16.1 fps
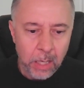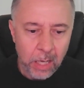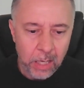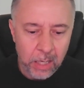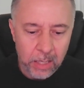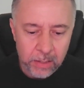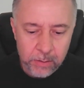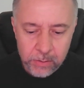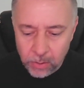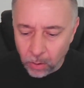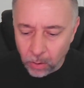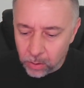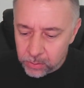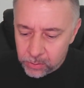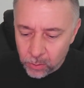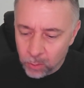There's
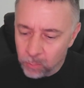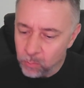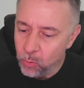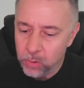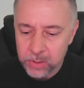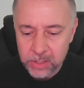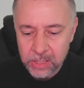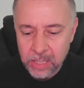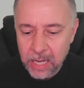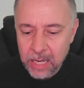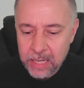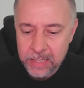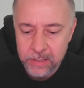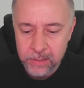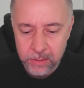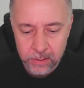also more
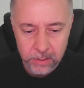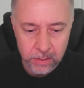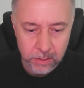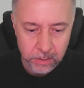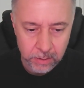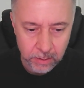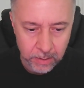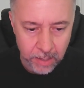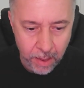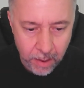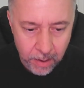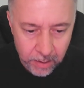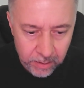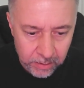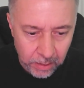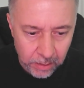signs,
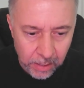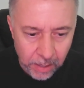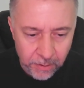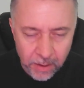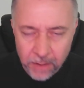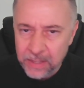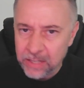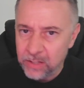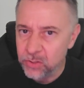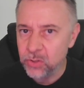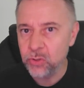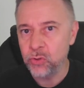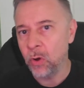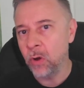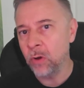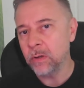I think
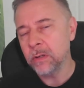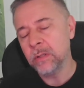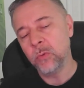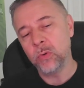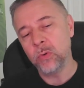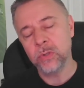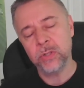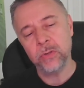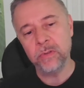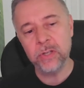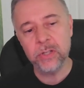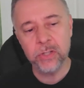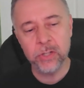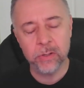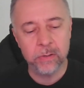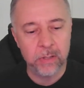stronger and more so
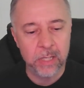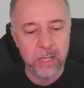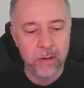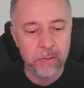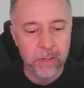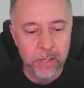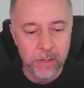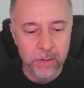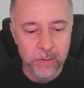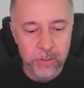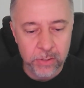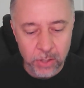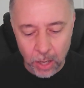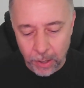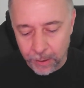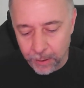this year than the other
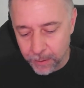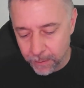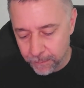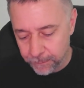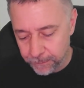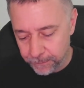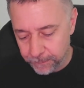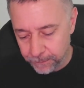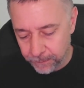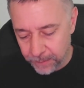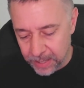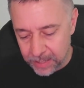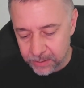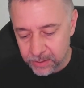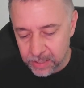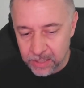years, of
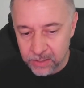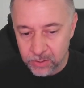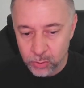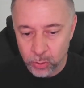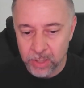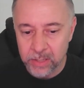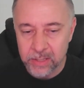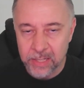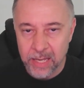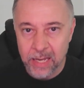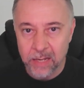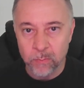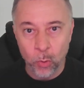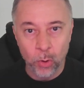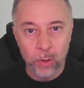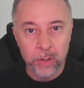SDS trying to
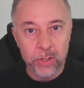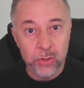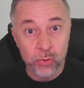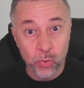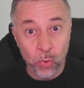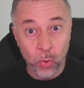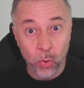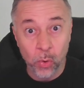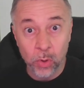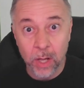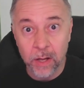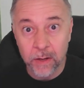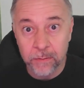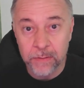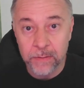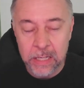take more control
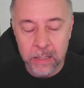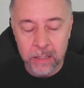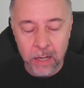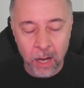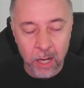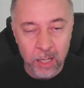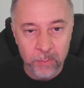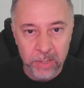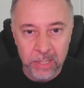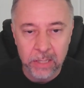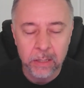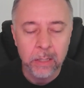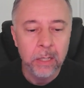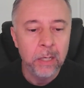of the economy,